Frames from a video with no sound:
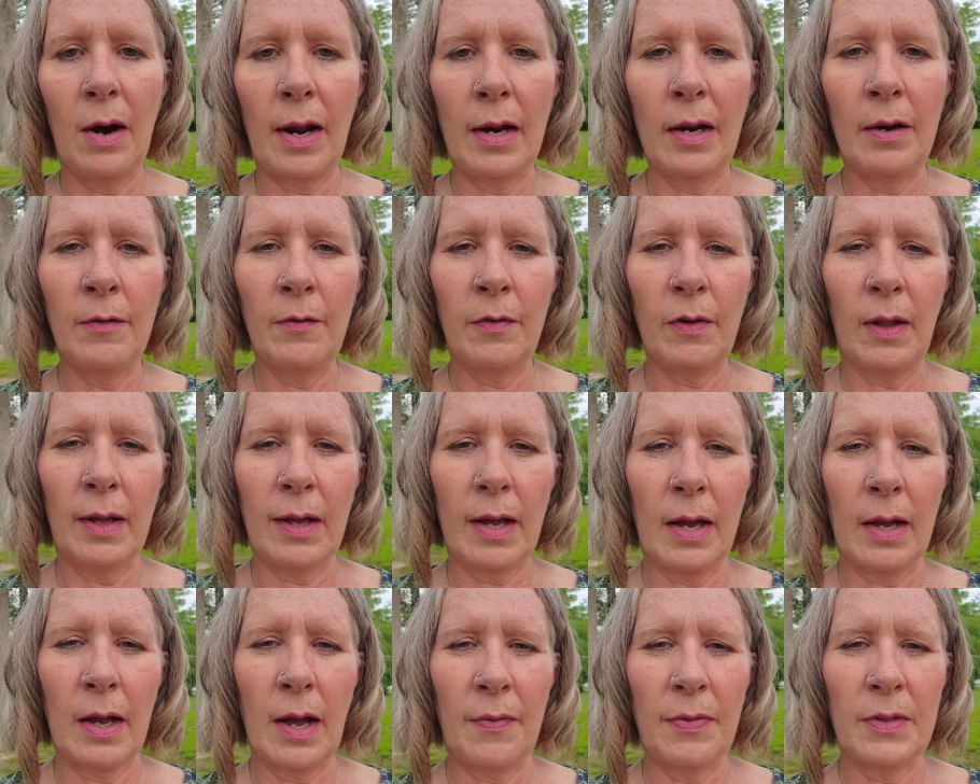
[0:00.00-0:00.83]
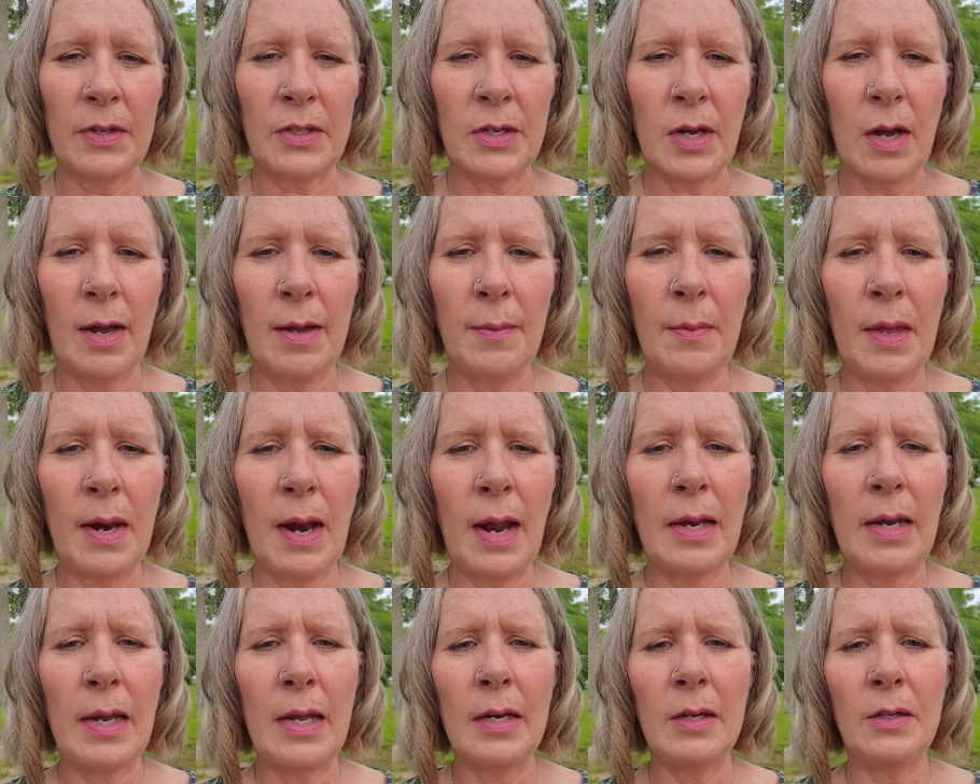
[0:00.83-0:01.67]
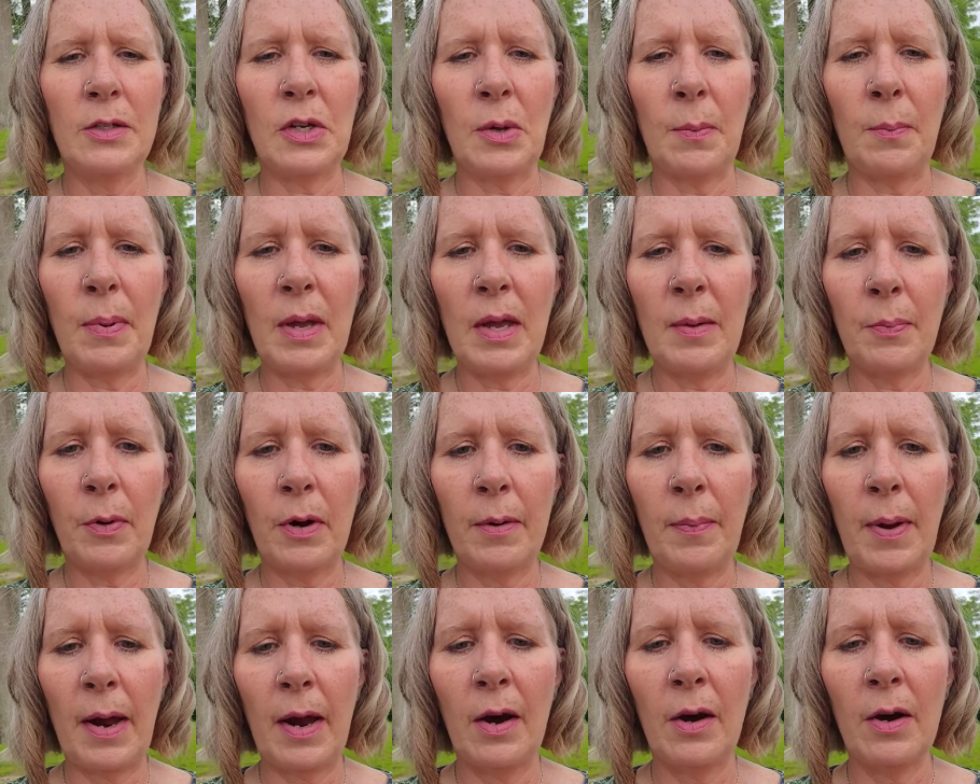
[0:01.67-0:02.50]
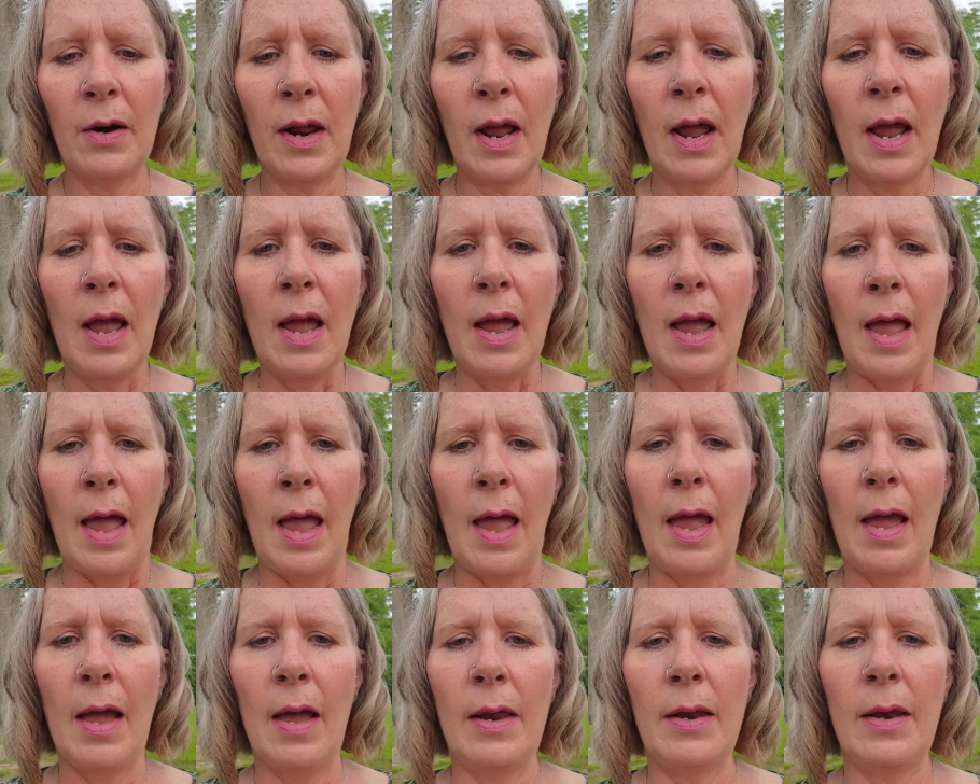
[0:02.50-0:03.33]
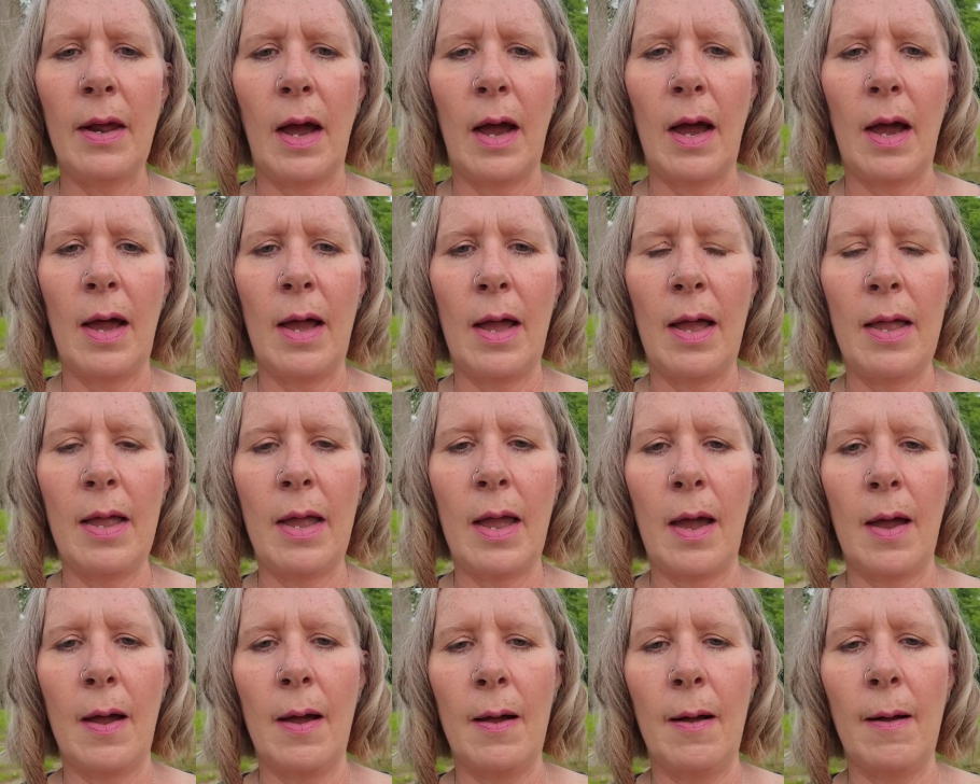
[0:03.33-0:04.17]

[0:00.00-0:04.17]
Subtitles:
I didn't feel like I got the time that I needed to be prepared, and I